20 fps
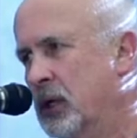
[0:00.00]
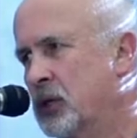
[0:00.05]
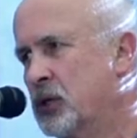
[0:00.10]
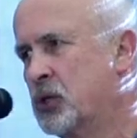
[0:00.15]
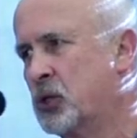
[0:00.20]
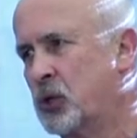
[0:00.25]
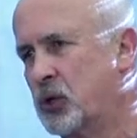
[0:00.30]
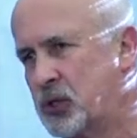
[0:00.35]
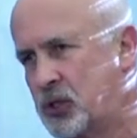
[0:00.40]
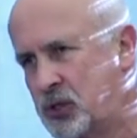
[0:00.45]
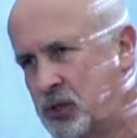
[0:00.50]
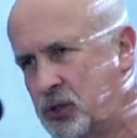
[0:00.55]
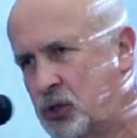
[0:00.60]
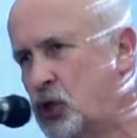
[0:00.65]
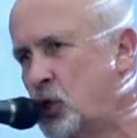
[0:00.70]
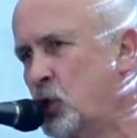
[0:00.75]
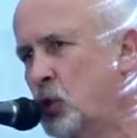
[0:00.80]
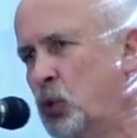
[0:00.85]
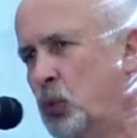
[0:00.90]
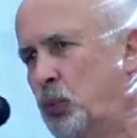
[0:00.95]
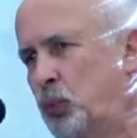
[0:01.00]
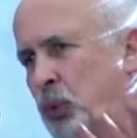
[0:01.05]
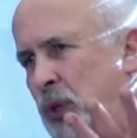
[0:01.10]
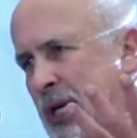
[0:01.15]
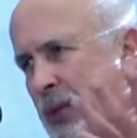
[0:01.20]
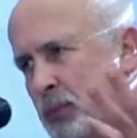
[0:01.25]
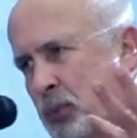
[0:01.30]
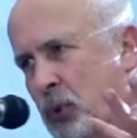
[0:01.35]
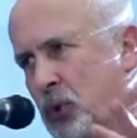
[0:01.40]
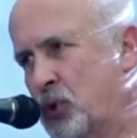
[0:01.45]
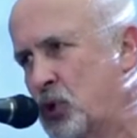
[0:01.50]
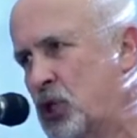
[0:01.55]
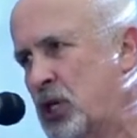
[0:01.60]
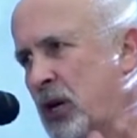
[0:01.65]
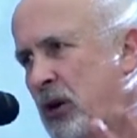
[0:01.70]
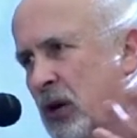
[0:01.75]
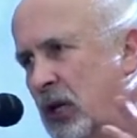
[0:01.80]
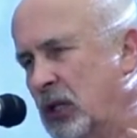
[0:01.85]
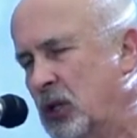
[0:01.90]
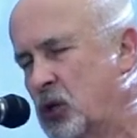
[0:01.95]
So it's two people
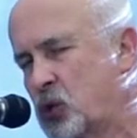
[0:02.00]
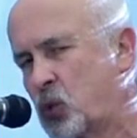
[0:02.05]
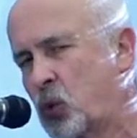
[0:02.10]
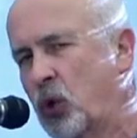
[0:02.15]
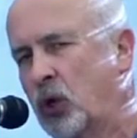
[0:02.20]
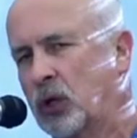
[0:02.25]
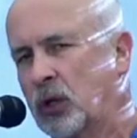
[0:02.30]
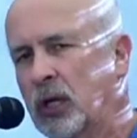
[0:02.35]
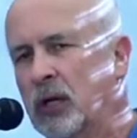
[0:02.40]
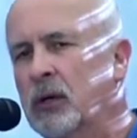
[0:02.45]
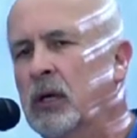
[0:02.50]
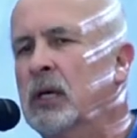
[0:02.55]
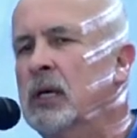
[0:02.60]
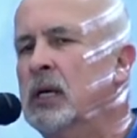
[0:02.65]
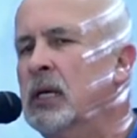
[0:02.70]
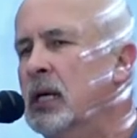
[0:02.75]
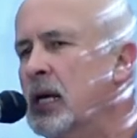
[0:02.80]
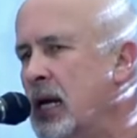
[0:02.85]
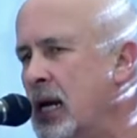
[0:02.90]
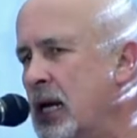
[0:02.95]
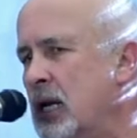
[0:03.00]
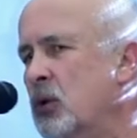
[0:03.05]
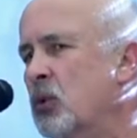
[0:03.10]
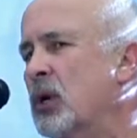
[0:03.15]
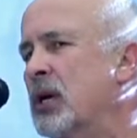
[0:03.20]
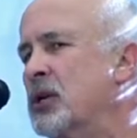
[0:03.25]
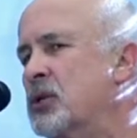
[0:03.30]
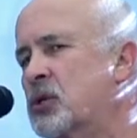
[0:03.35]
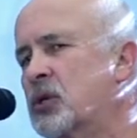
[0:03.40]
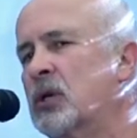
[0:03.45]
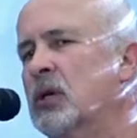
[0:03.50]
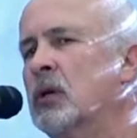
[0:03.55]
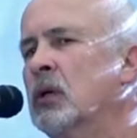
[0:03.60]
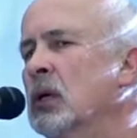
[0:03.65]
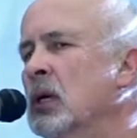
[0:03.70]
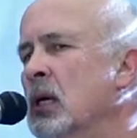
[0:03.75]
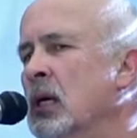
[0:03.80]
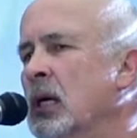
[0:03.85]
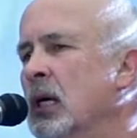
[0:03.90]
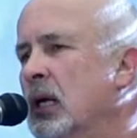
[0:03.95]
sharing this workload. Anyway, so
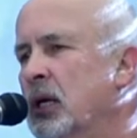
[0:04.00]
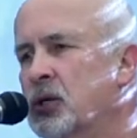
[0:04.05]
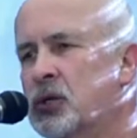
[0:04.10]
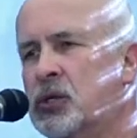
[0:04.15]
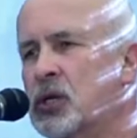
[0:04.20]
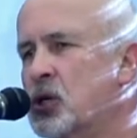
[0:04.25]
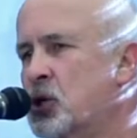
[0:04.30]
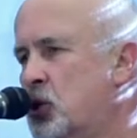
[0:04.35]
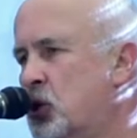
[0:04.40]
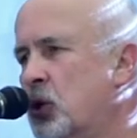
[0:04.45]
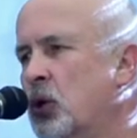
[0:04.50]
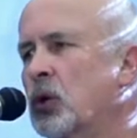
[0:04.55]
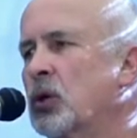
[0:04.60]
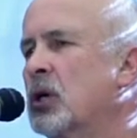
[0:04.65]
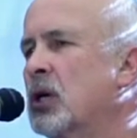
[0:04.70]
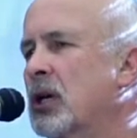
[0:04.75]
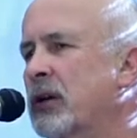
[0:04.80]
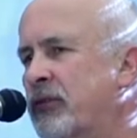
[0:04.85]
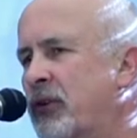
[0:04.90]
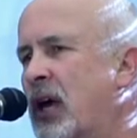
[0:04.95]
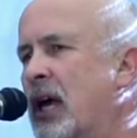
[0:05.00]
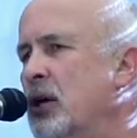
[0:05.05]
he said, sure enough,